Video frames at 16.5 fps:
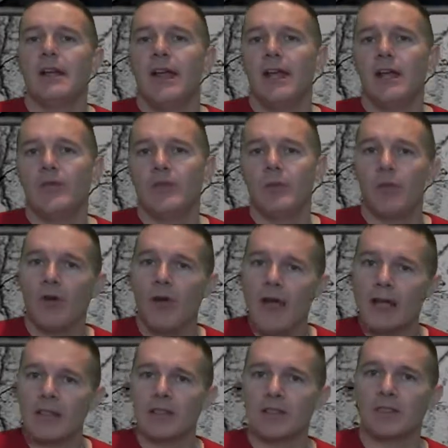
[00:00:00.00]
and if you
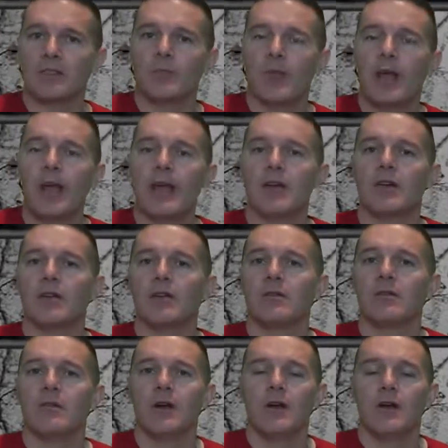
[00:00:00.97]
practice this
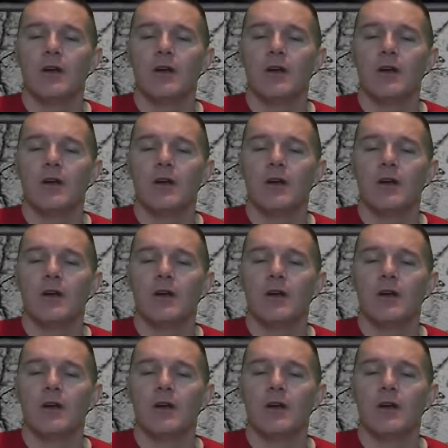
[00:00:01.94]
pattern